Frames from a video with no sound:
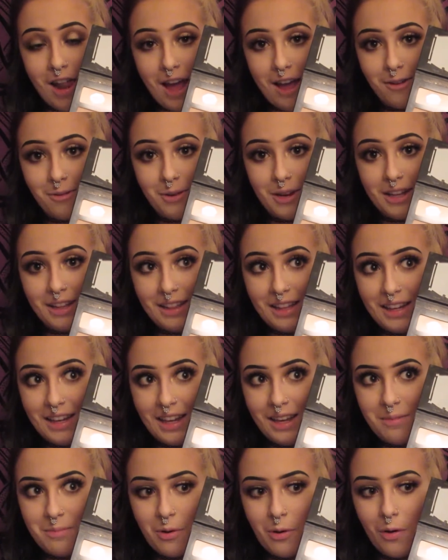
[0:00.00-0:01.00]
I really
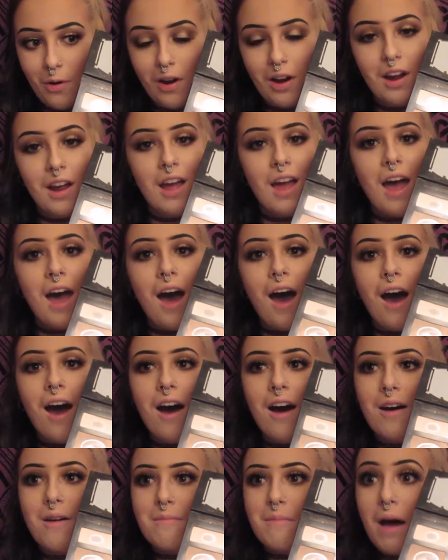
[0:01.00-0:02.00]
need more.
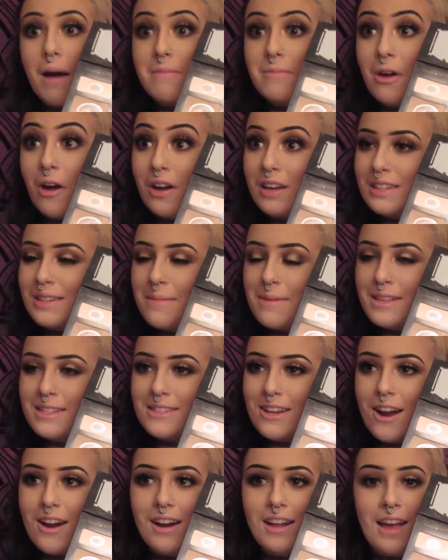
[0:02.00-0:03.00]
I'm going to be
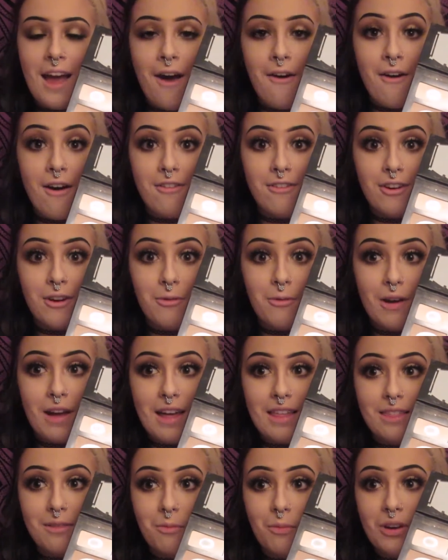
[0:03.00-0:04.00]
starting, however,
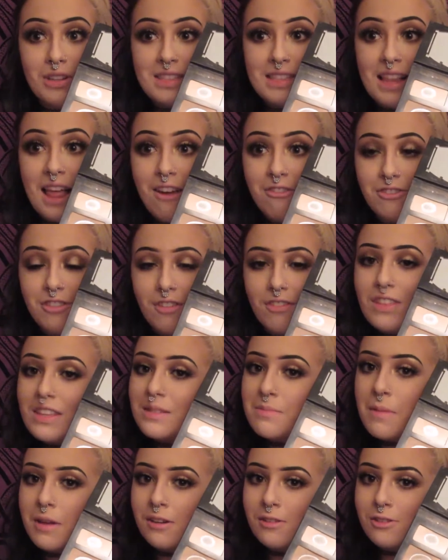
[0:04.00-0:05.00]
with what's left of this
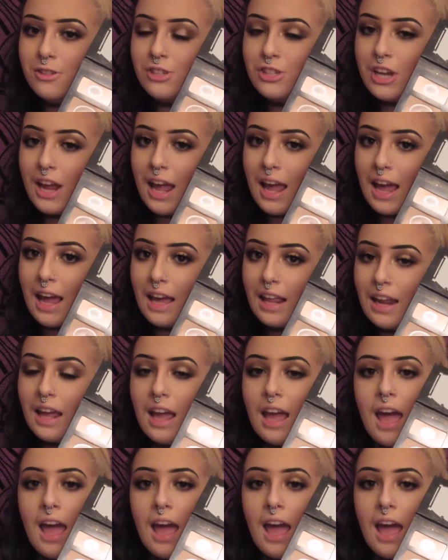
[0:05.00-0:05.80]
middle shade